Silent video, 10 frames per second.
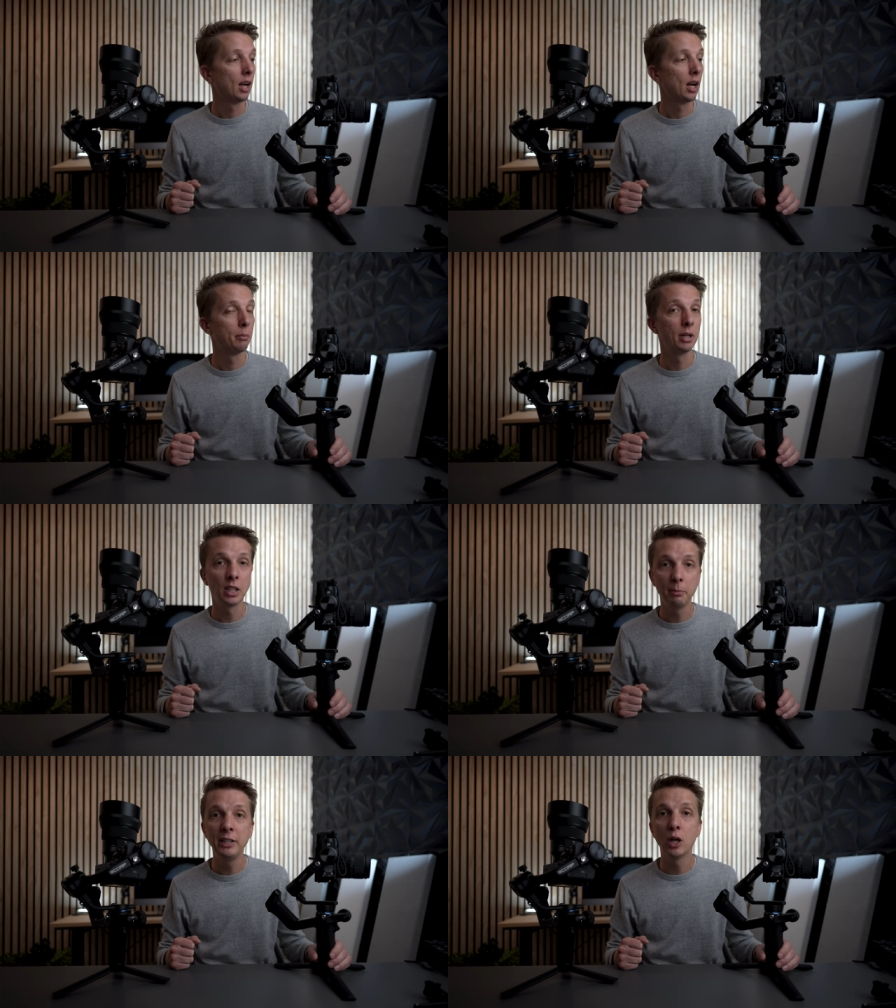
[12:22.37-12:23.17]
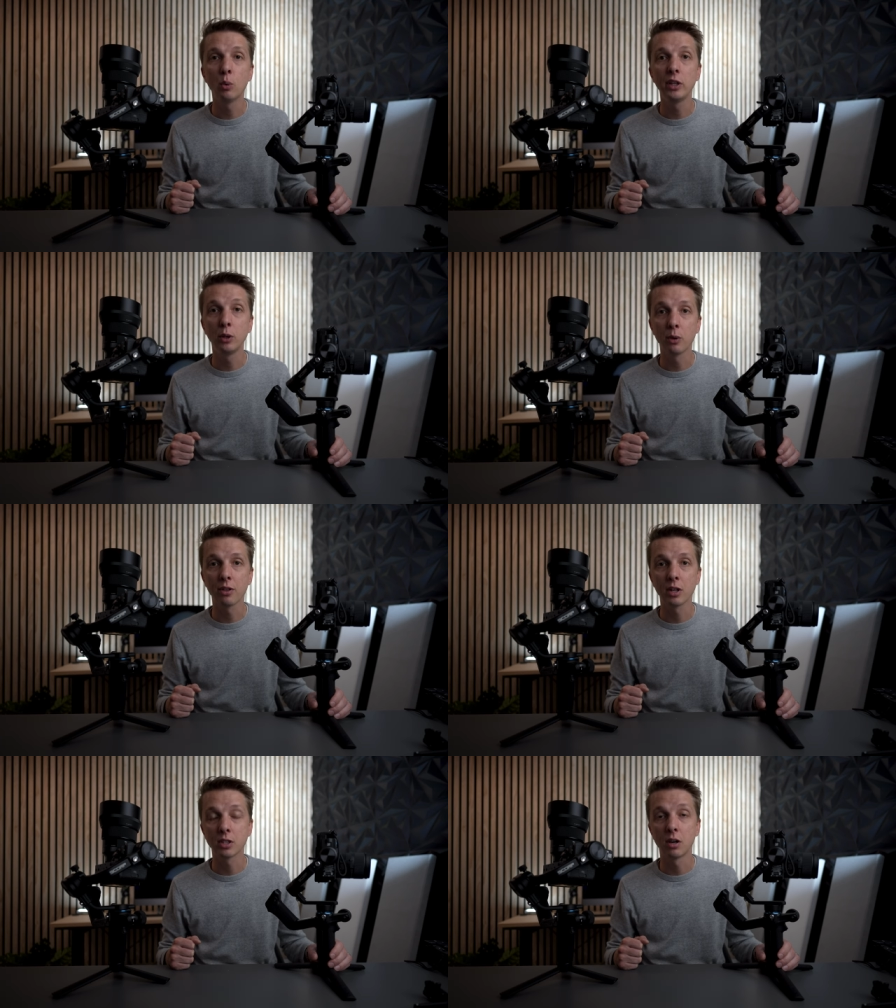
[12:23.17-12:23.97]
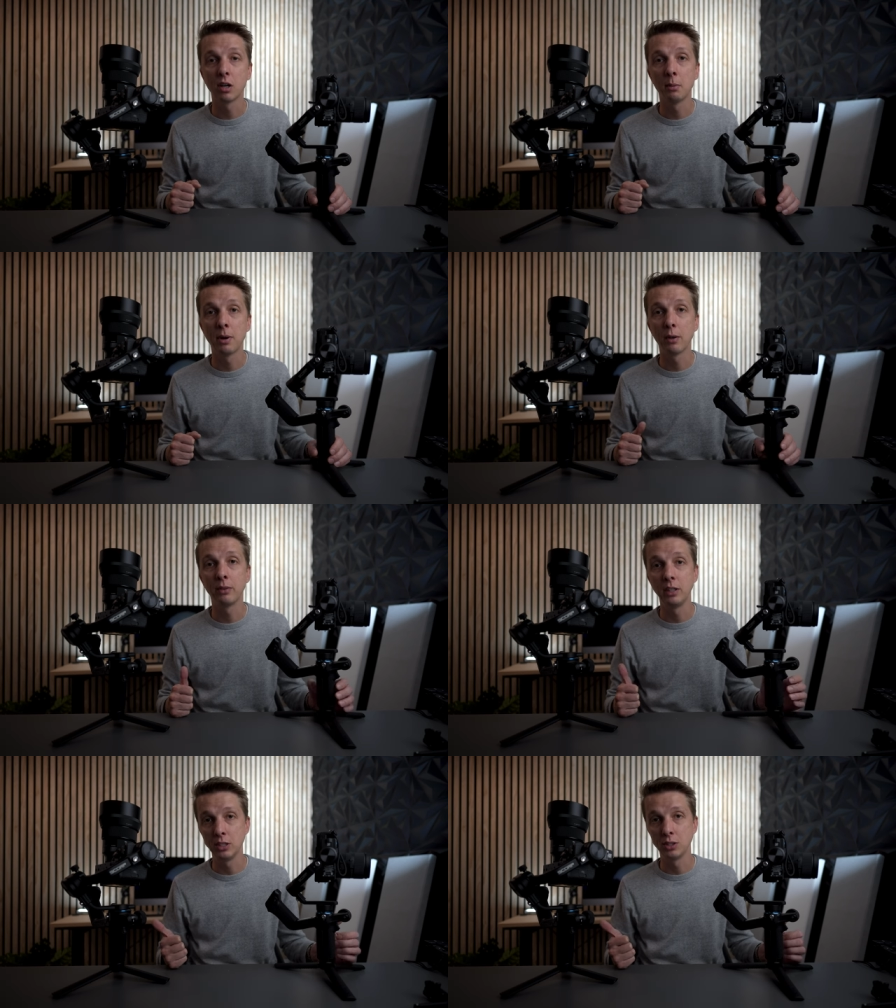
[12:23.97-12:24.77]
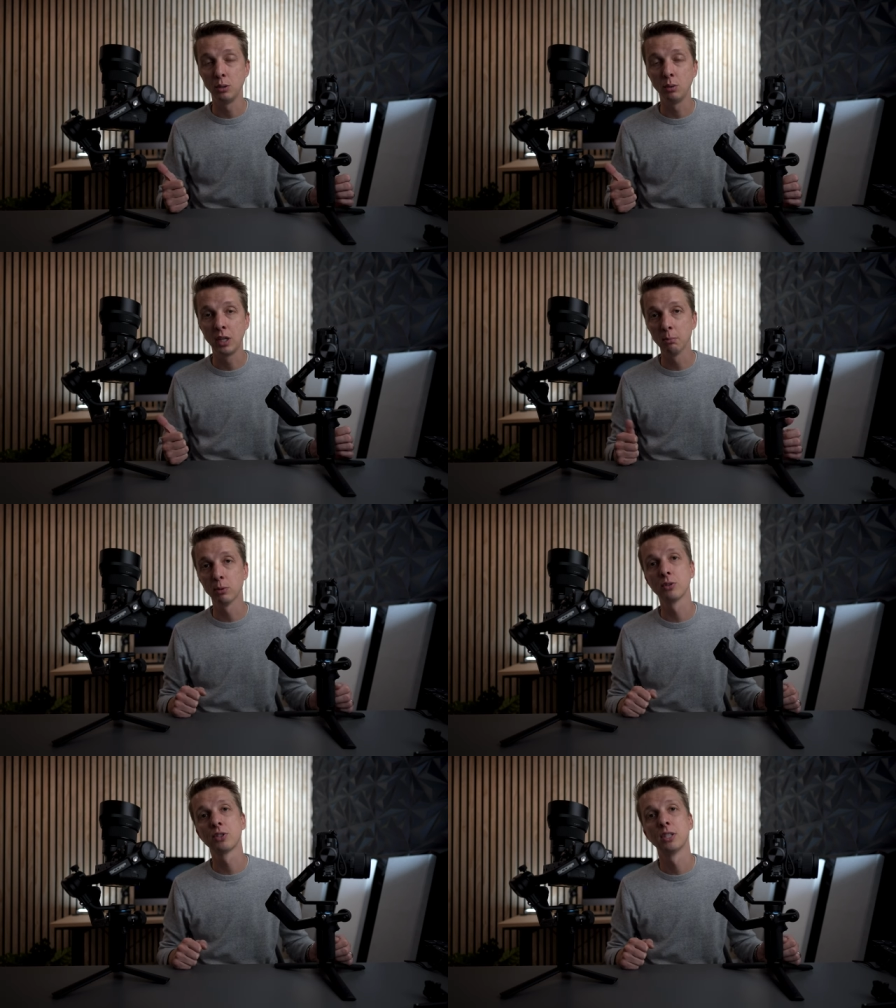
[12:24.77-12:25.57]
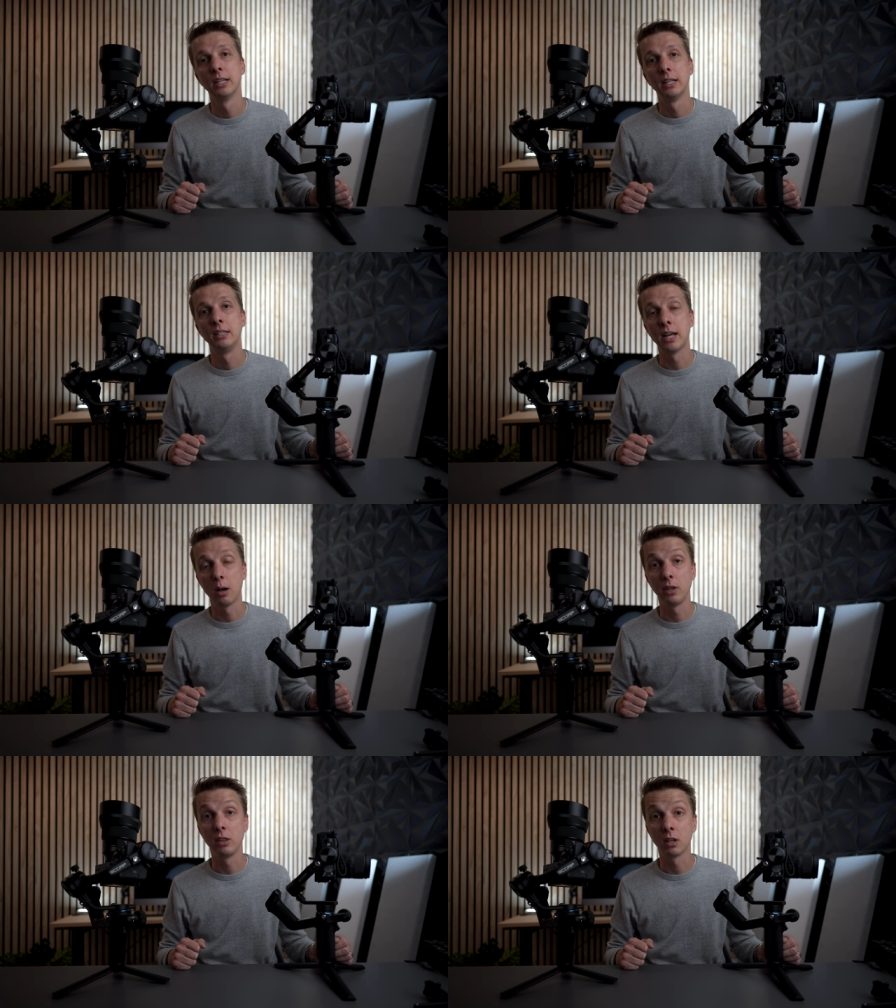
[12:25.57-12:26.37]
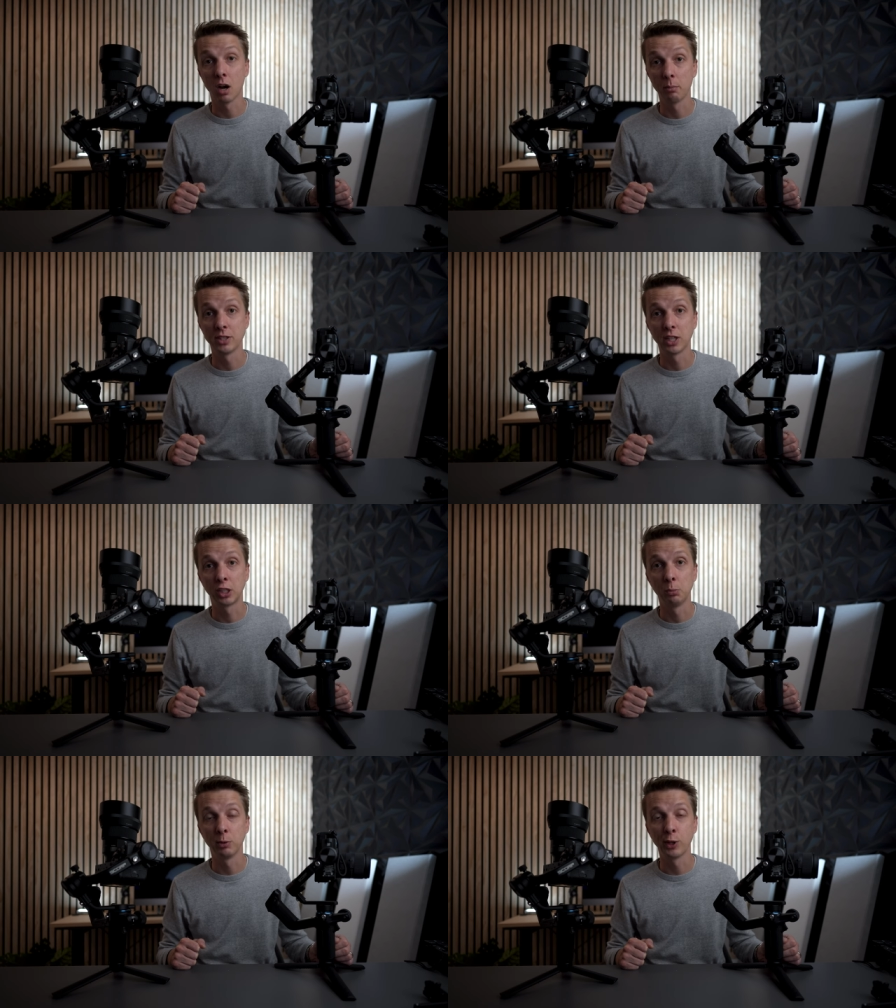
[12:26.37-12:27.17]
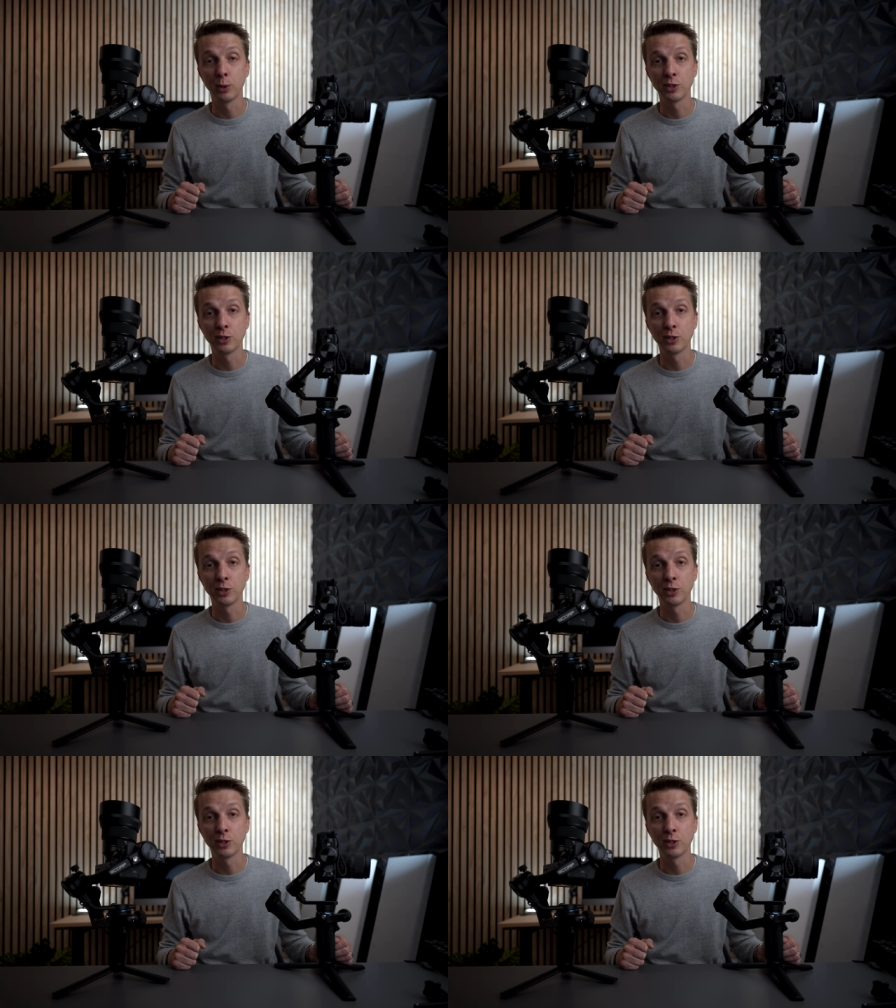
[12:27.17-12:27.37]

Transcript: But let me know what your thoughts are about these two gimbals down in the comment section below.